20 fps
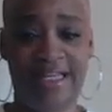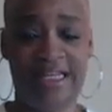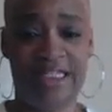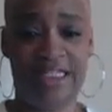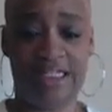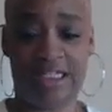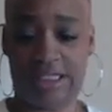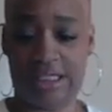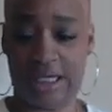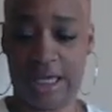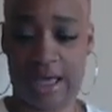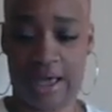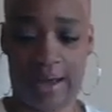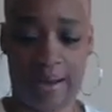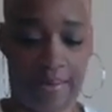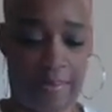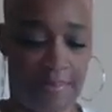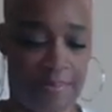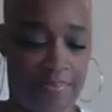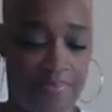
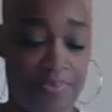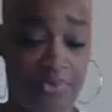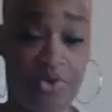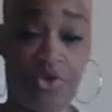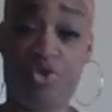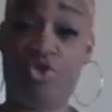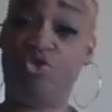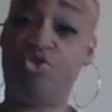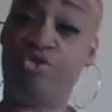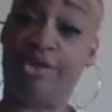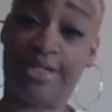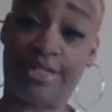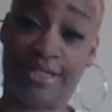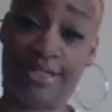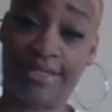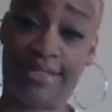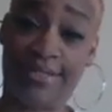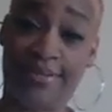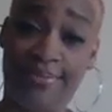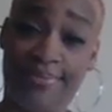some
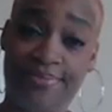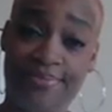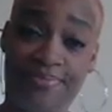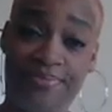stress.